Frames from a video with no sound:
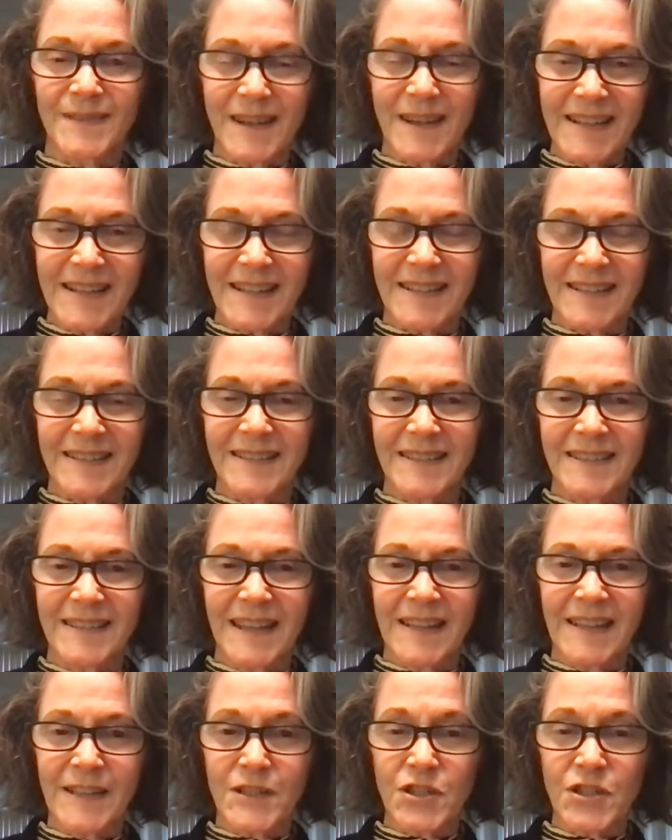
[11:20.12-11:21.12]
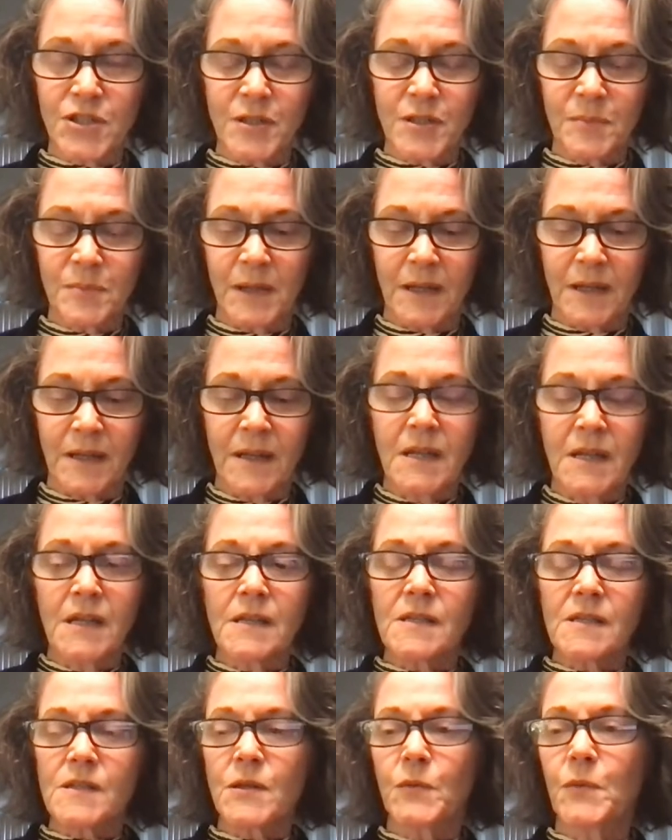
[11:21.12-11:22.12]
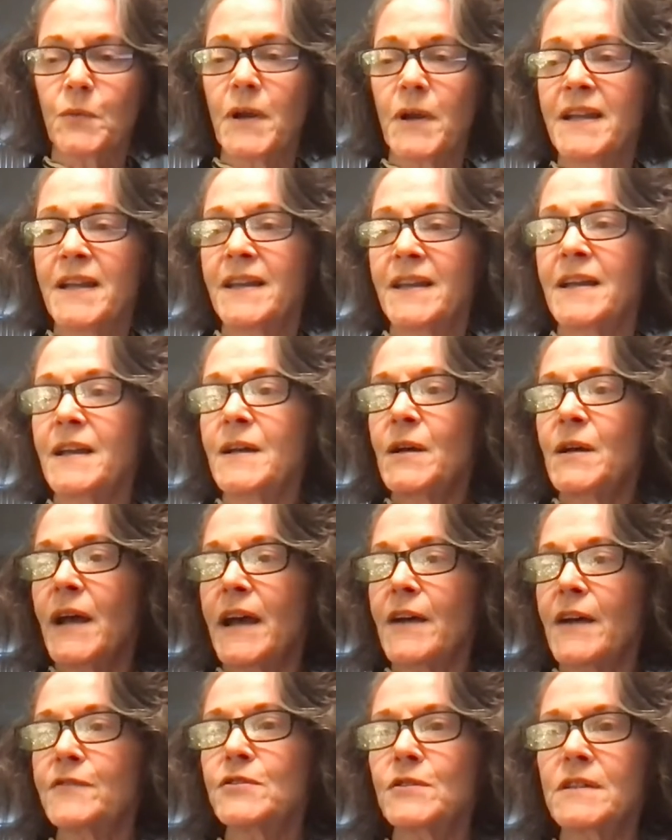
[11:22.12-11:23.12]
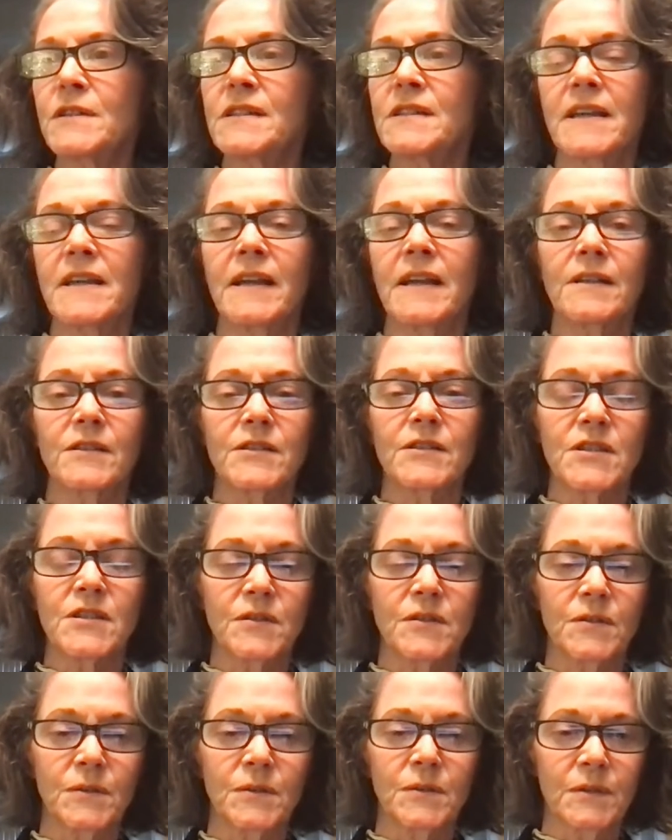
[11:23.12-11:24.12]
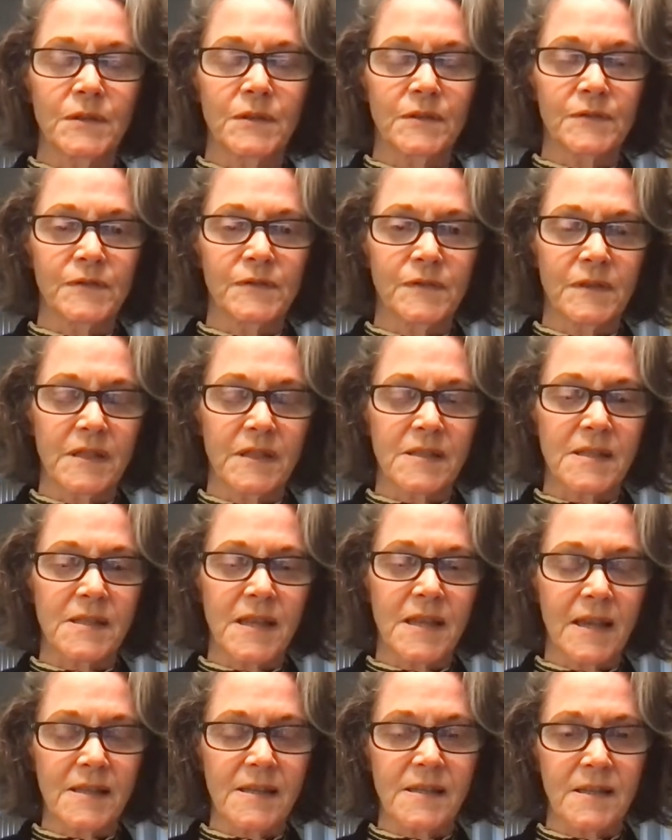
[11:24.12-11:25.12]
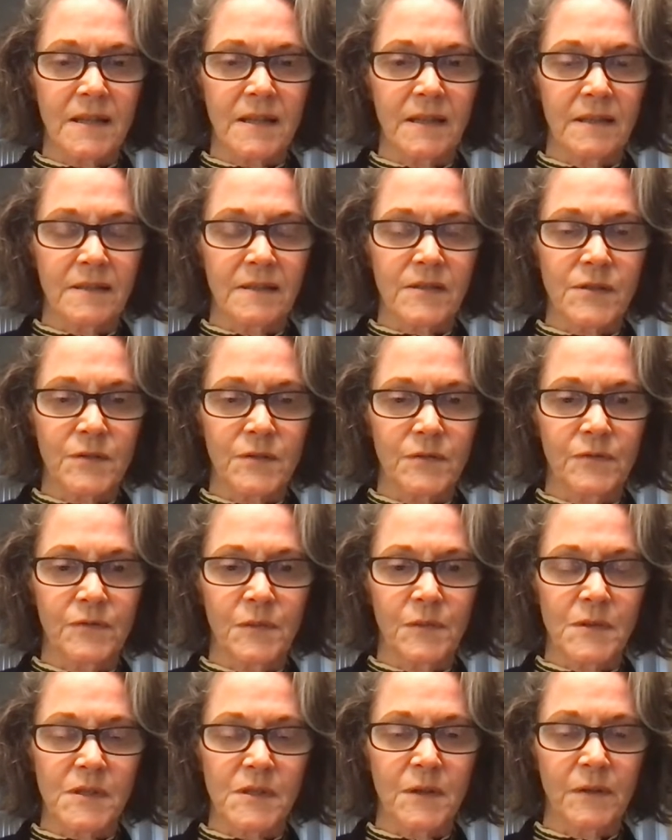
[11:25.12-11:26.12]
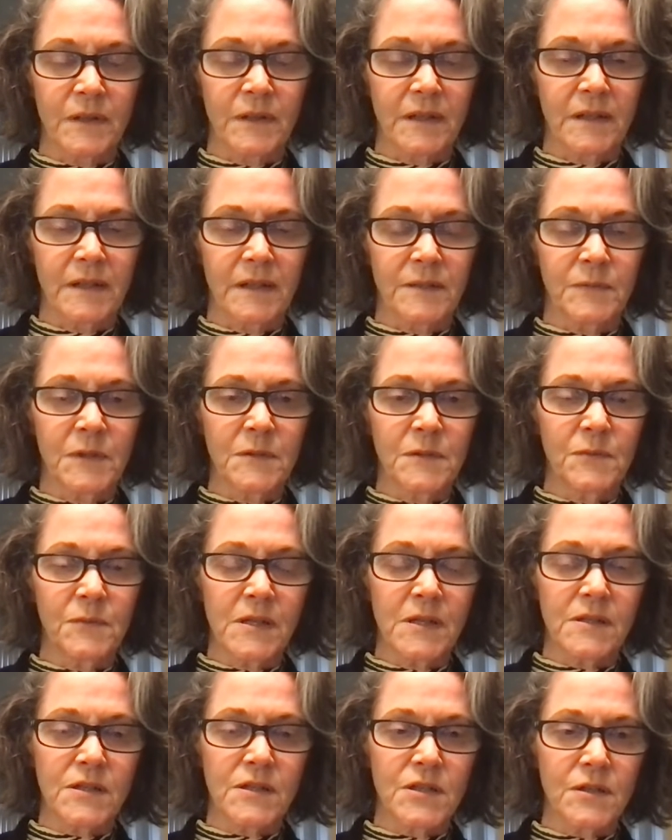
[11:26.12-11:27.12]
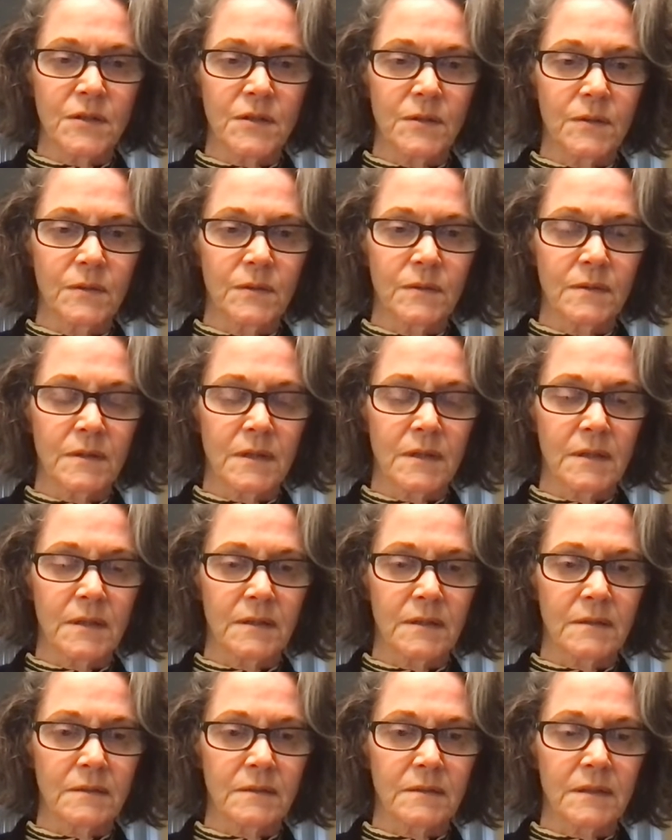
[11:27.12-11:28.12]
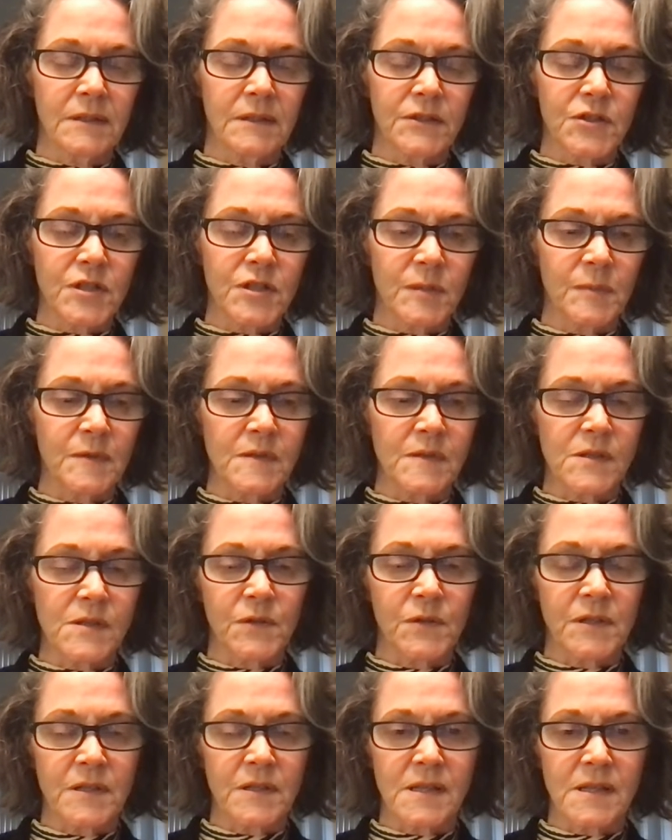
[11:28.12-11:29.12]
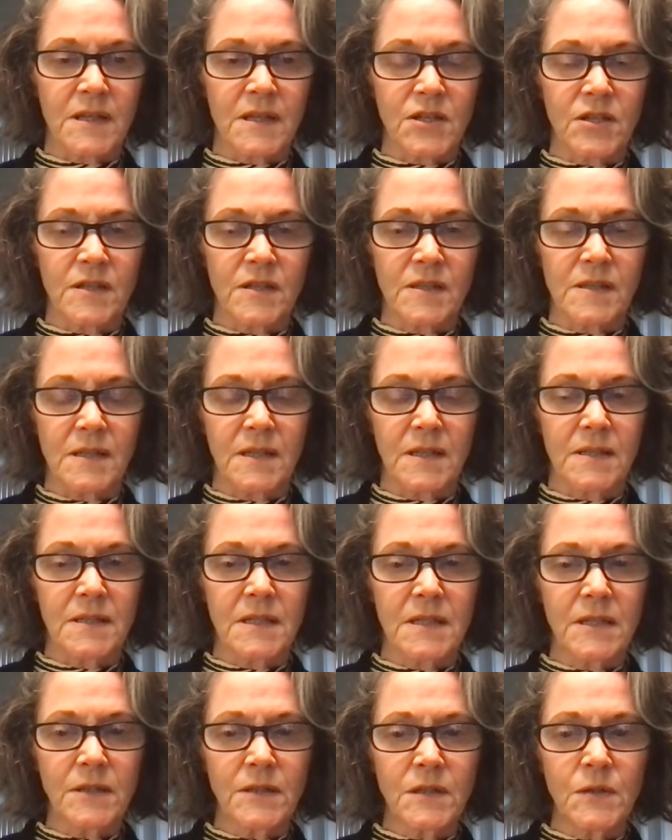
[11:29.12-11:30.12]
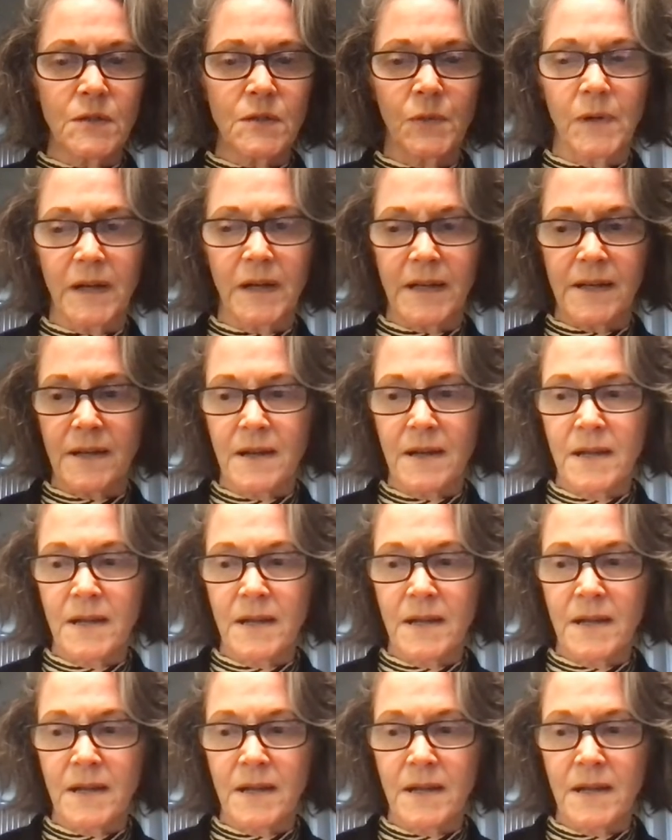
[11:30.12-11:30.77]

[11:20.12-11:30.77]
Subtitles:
right. And it should be. So we, after a day or two of assessing sort of what was going on, we went to the leadership of this organization and said, tell you what,